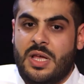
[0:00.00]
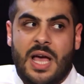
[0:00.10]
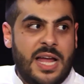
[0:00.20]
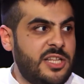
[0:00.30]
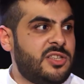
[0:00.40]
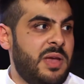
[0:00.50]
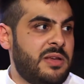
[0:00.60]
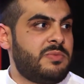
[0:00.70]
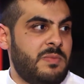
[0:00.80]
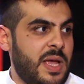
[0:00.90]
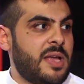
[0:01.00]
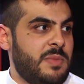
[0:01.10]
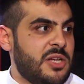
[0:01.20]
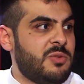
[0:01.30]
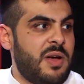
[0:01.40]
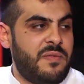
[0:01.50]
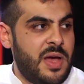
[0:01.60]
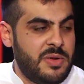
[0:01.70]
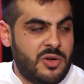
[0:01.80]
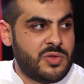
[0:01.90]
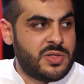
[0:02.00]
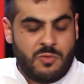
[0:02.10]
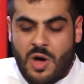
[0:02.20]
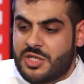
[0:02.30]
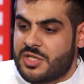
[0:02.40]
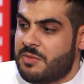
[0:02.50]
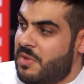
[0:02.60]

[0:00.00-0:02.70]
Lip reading: I need to make sure my family goes and watches it.